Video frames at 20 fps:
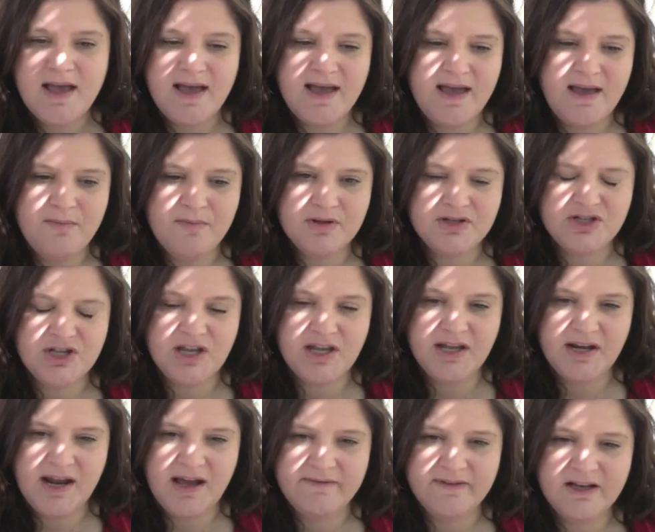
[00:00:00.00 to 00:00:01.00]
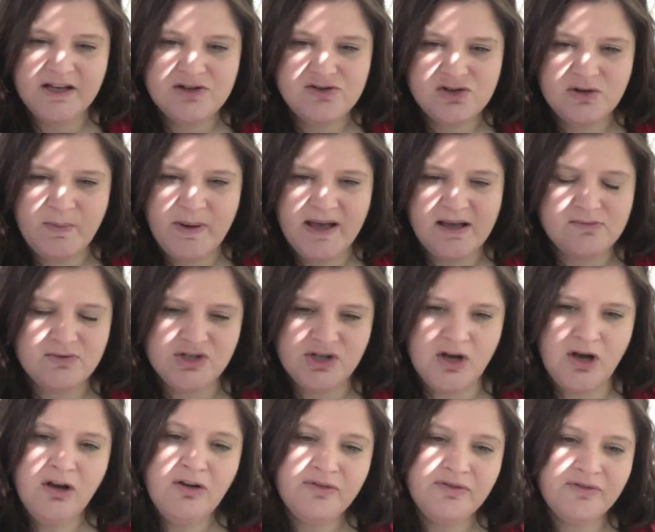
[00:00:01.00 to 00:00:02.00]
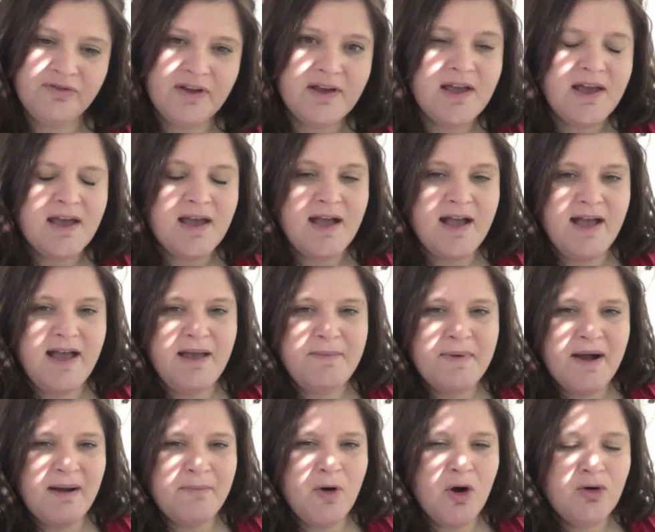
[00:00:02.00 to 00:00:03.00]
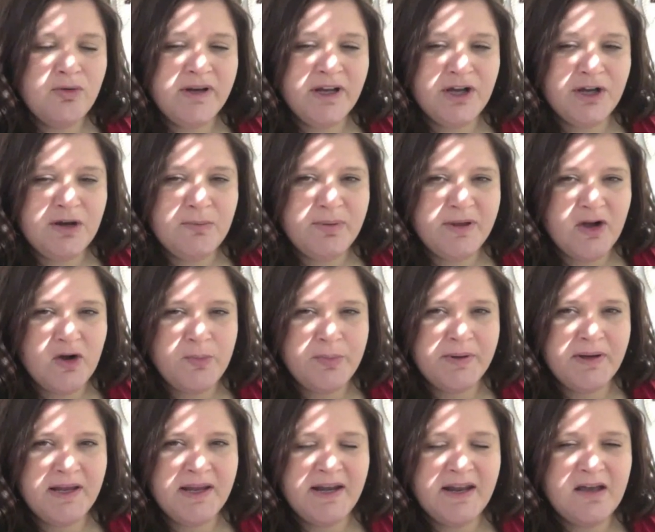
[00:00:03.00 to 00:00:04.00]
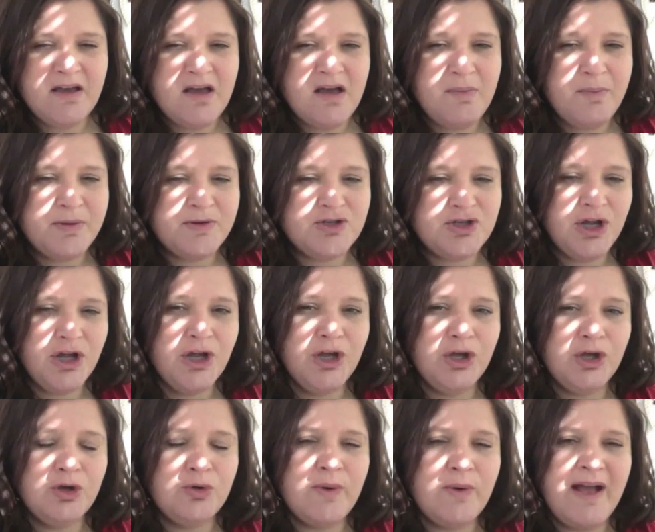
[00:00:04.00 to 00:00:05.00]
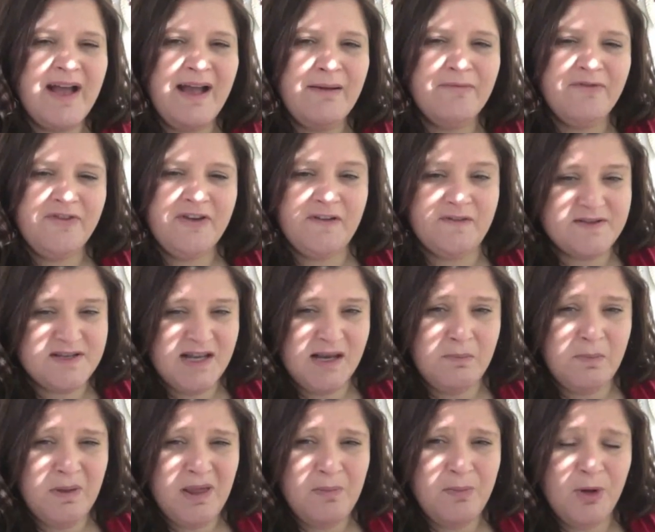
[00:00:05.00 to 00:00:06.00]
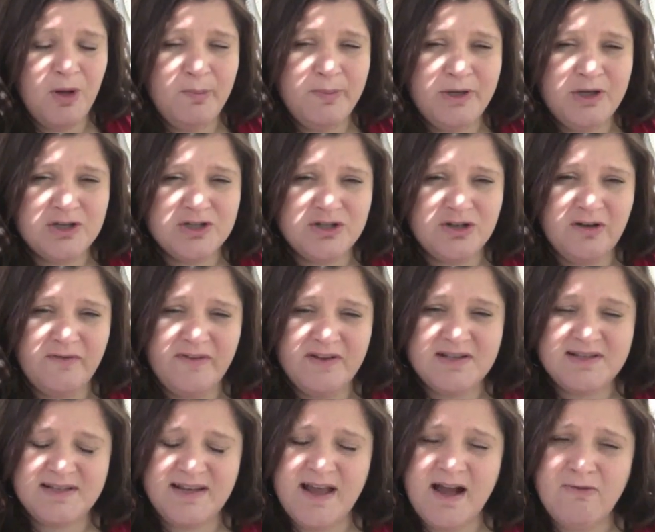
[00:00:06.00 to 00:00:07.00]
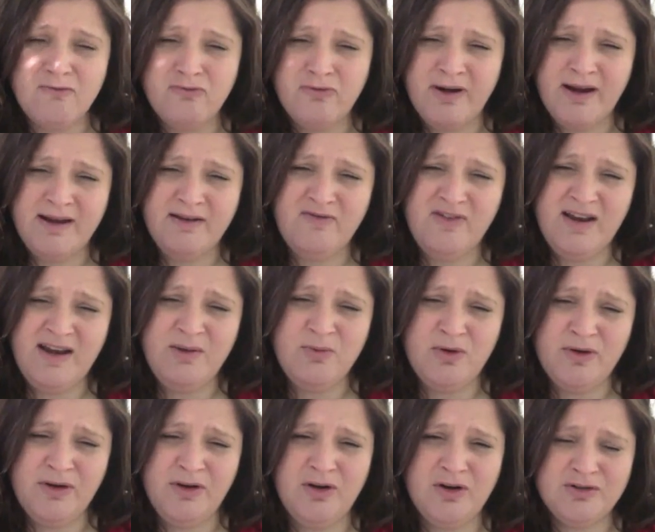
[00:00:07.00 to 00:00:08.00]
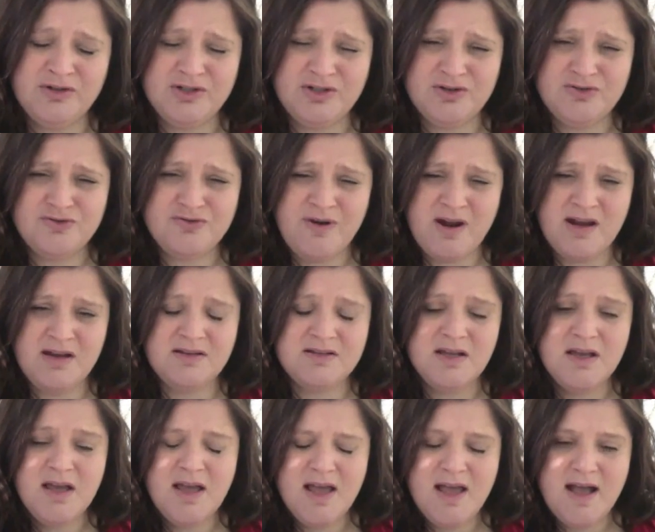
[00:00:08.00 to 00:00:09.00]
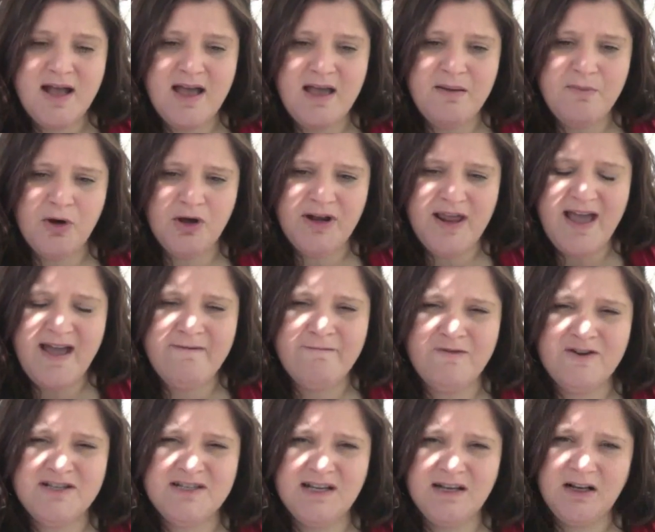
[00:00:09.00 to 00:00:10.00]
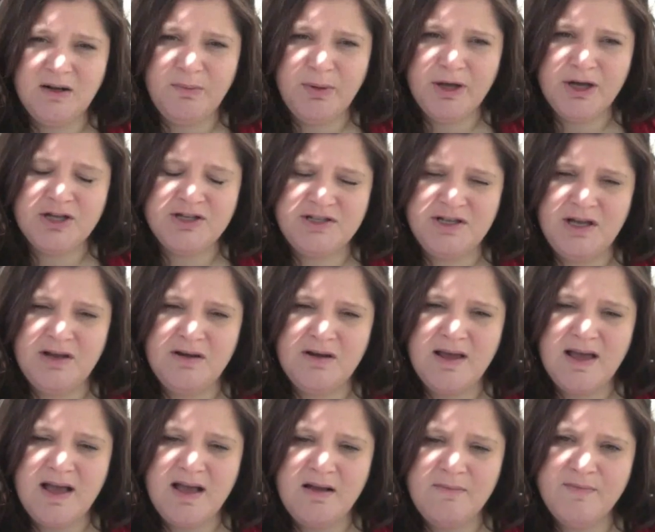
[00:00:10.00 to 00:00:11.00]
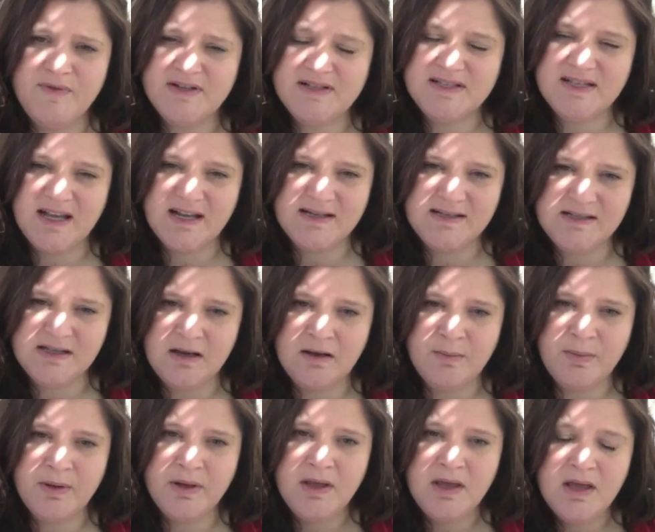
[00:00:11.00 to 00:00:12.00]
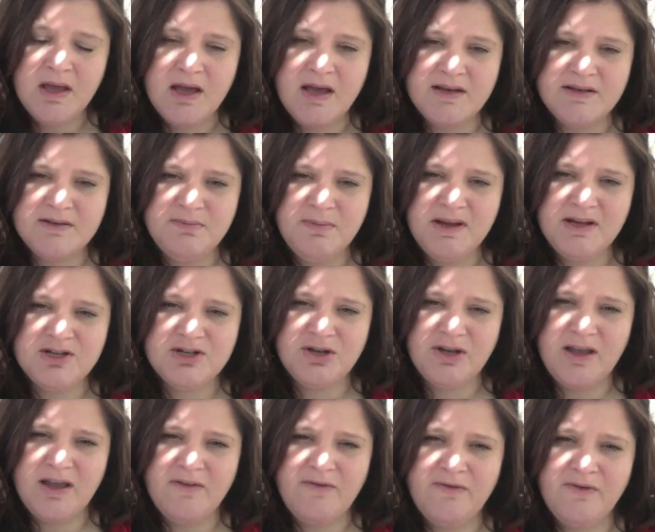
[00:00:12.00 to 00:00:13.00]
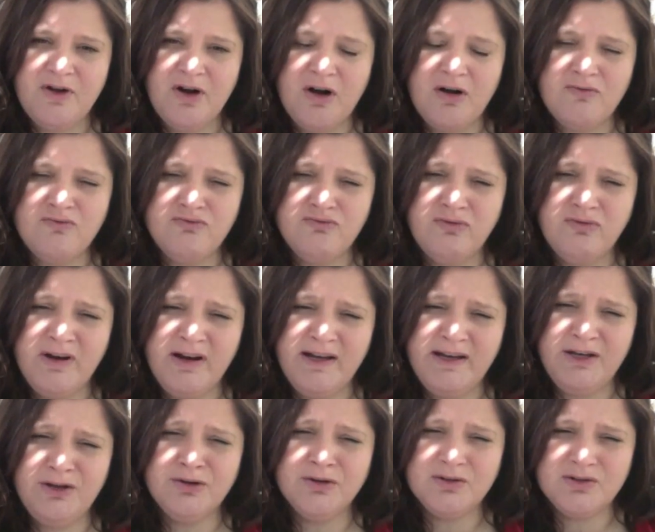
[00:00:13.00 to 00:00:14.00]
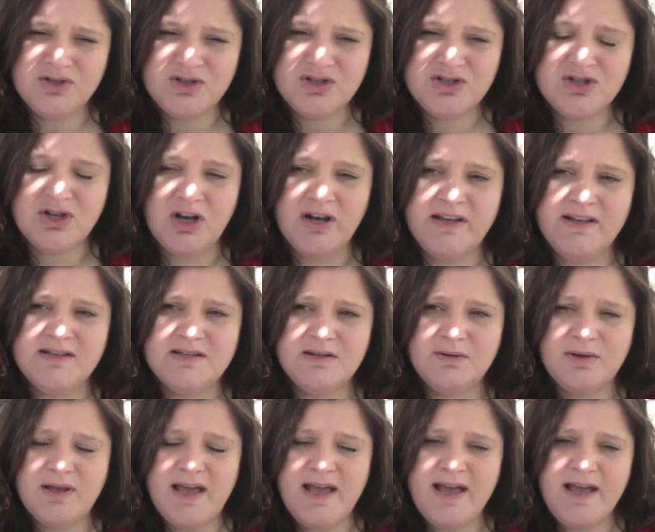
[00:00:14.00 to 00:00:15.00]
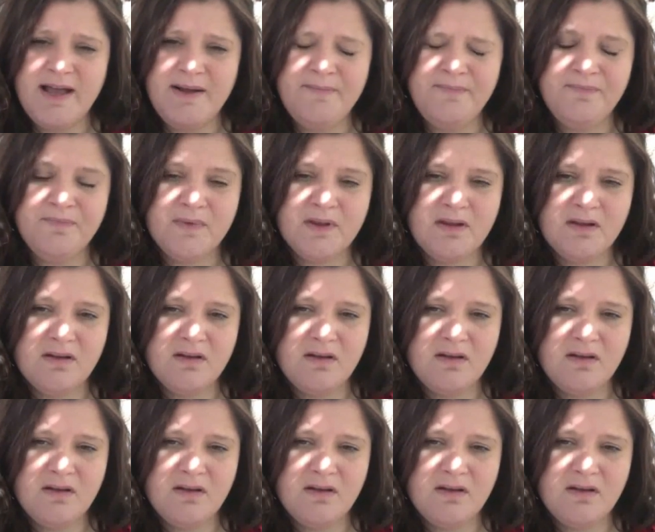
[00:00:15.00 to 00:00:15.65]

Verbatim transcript: Um, so you can have £100 off um, I'm only going to be opening it up to um, 15 people because obviously I really, really want to concentrate um, on every single person um, that signs up and to make sure you've got a really good, solid um,